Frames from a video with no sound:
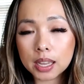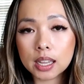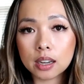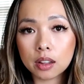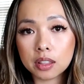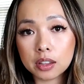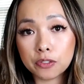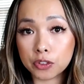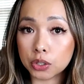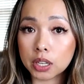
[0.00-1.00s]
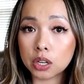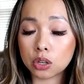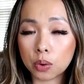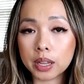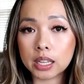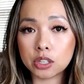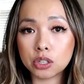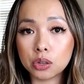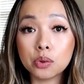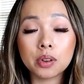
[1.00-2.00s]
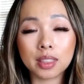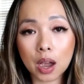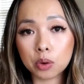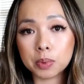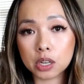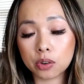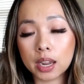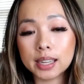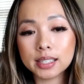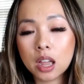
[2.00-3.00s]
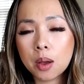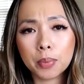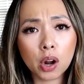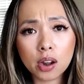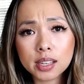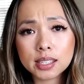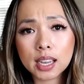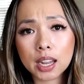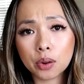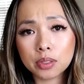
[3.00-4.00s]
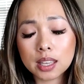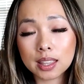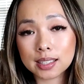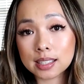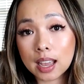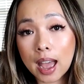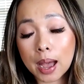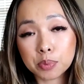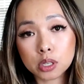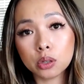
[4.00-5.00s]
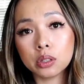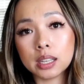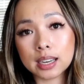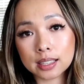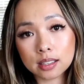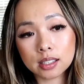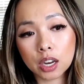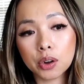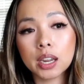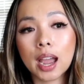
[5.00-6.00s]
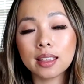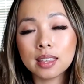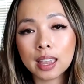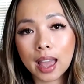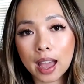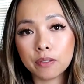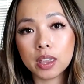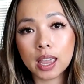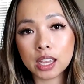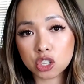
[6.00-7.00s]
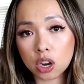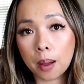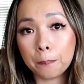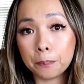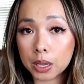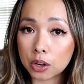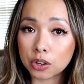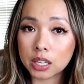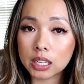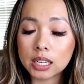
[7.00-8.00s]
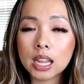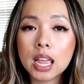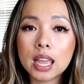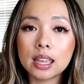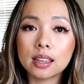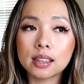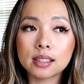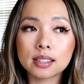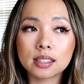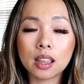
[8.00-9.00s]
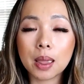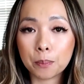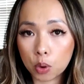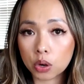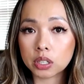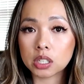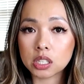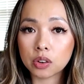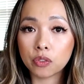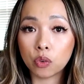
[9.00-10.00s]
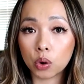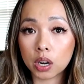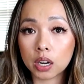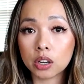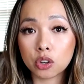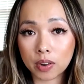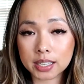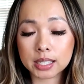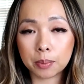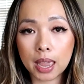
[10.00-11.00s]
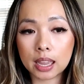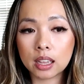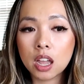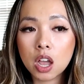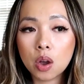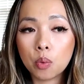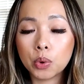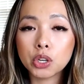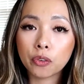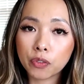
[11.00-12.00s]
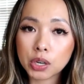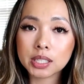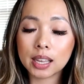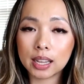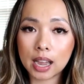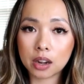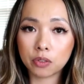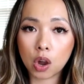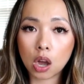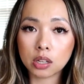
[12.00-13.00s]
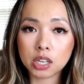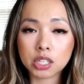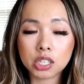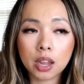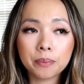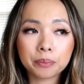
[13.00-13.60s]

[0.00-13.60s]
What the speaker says: in the field that you're going into, that would be great. But honestly, I don't think that's absolutely necessary. I think having a job, period, is important for your resume. When you're first getting out of college,